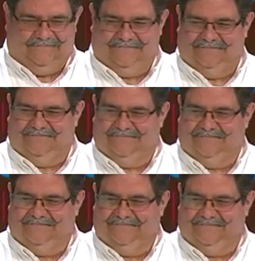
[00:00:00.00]

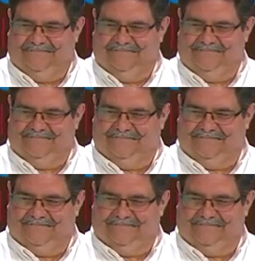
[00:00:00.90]

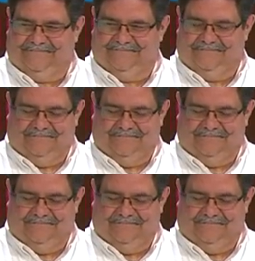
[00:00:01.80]
(silent)